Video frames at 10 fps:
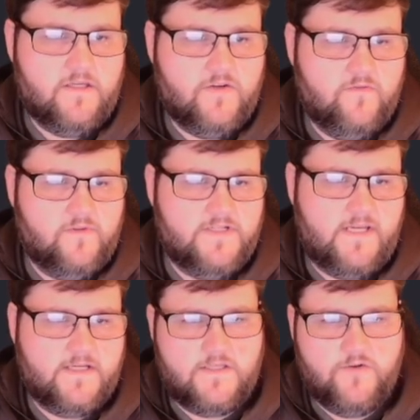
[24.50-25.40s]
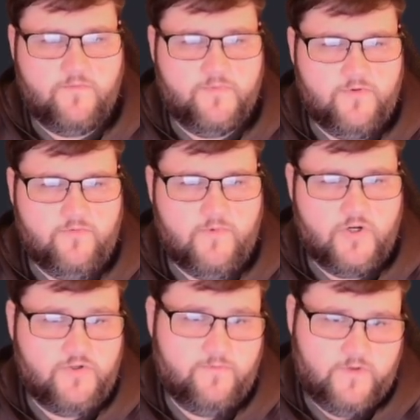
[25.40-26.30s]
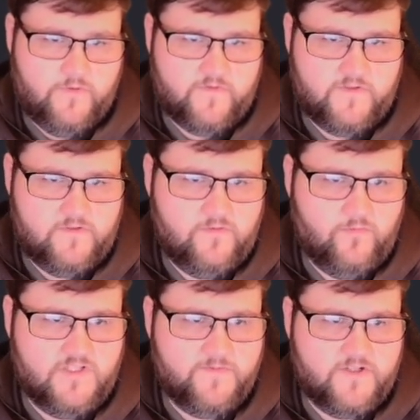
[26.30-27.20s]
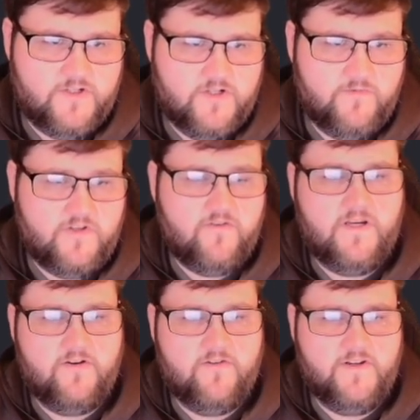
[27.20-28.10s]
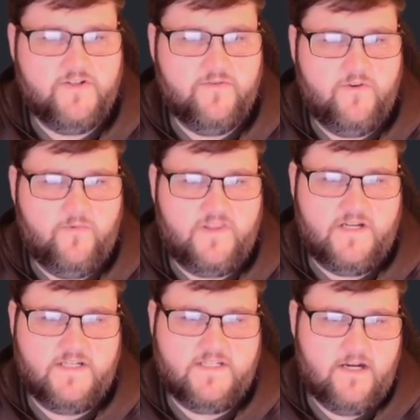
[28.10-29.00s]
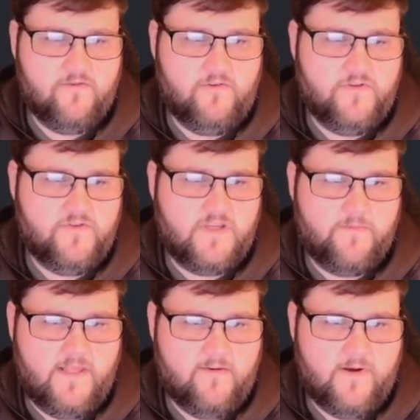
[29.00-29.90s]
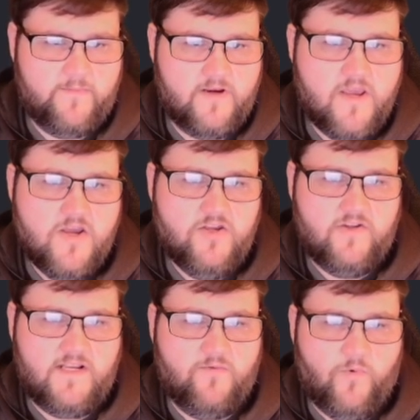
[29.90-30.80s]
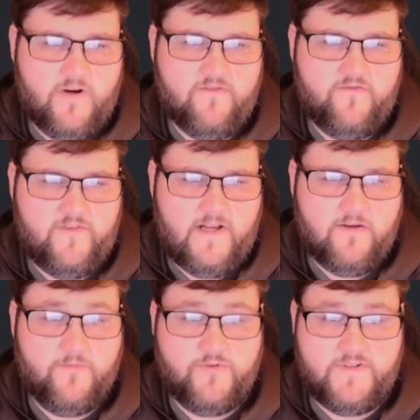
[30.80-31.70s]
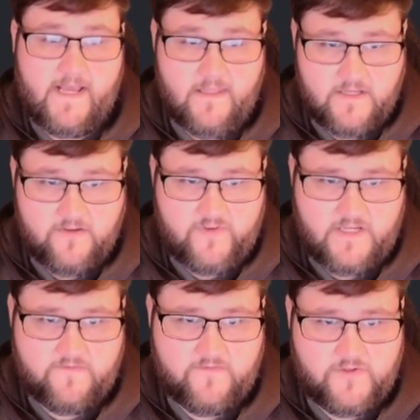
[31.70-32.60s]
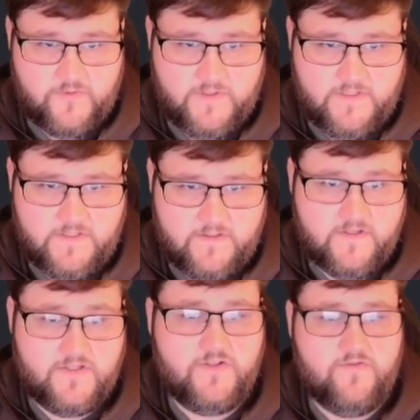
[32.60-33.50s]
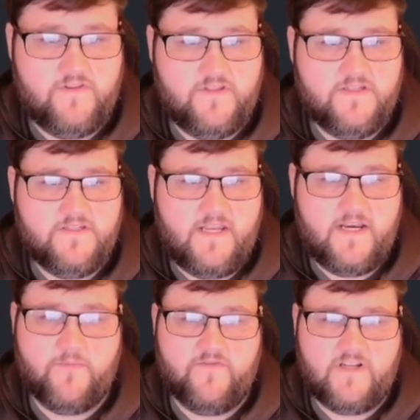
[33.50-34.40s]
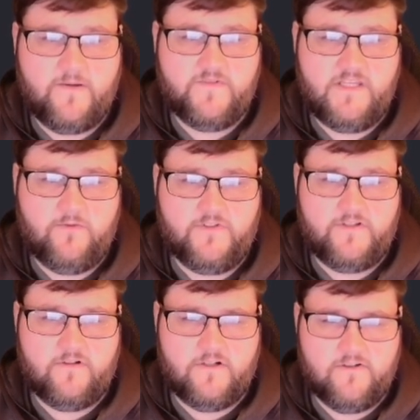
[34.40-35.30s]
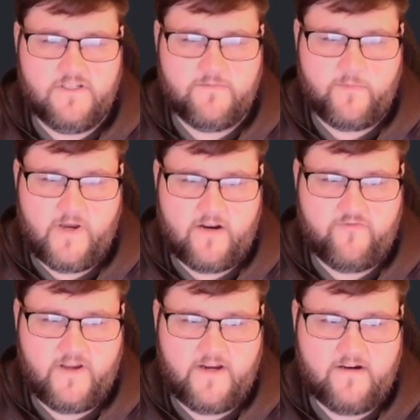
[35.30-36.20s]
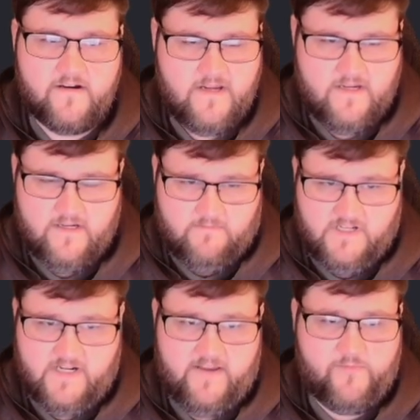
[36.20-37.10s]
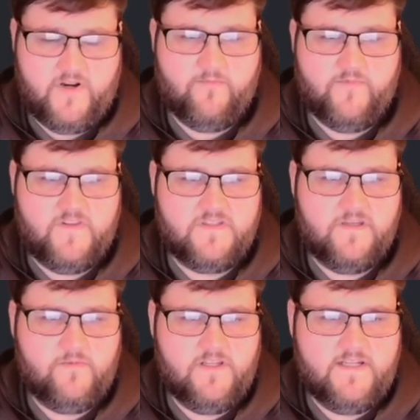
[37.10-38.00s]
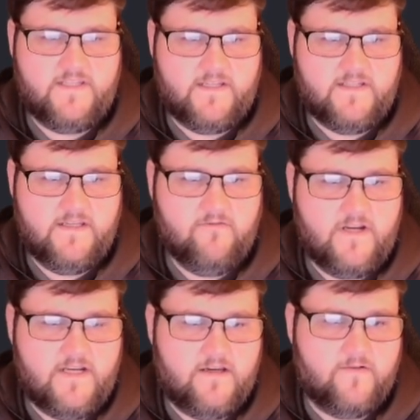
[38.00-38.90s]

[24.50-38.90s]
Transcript: you learn to execute brutal martial moves. Once per turn, when you hit a creature with an attack roll using a melee weapon, you can add one of the following brutality effects of your choice. You can do this a number of times equal to your charisma modifier. I'm going to have a problem with this subclass, I can tell right now.